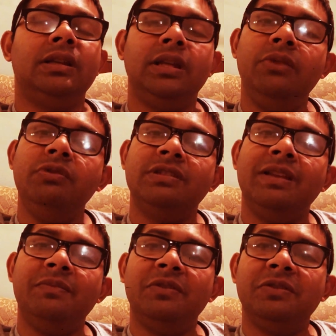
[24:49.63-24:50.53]
he was
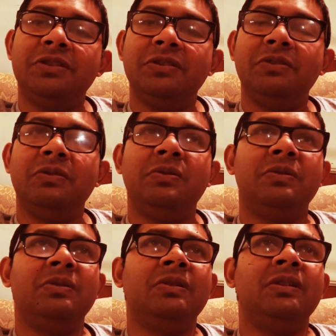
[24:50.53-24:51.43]
able to
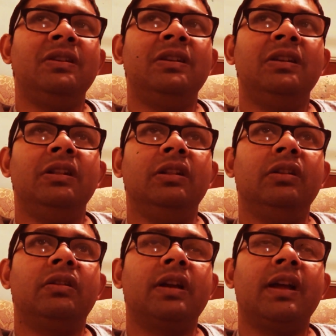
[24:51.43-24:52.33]

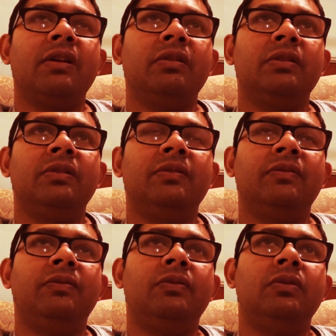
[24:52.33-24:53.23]
look out
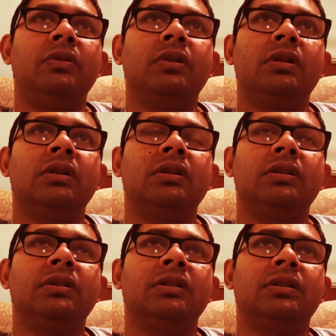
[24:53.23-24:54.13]
for,
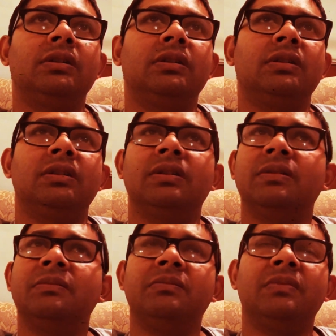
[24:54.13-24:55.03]

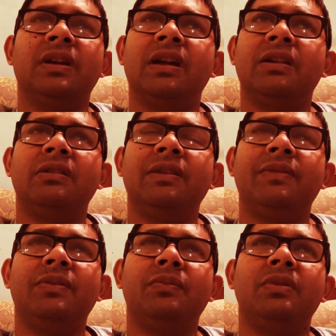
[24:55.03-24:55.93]
I don't know
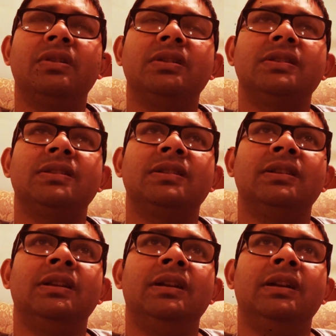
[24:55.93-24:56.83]
if it was
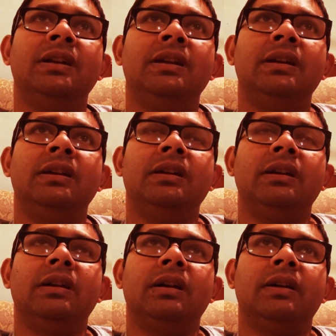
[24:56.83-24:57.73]

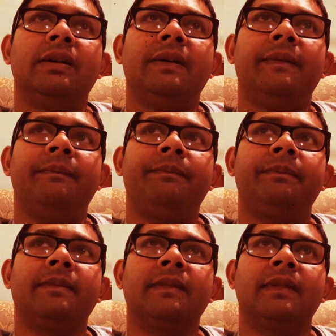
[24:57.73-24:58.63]
um,
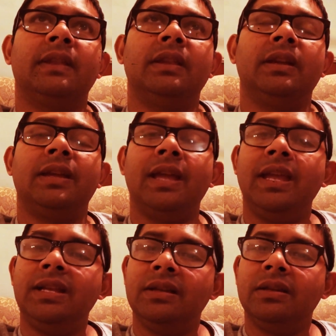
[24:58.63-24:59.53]
the
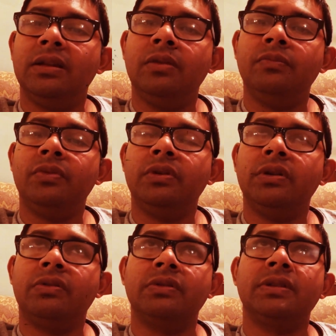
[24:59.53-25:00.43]
gate
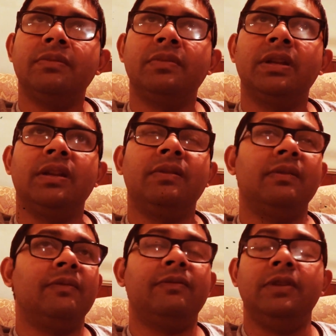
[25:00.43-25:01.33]
number or something,
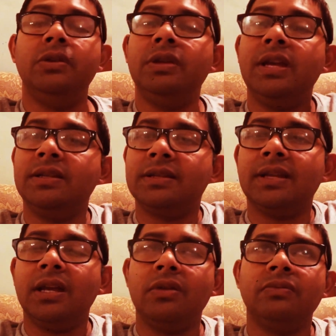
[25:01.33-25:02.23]
a few gates
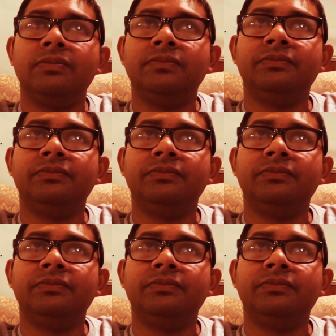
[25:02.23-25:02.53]
down,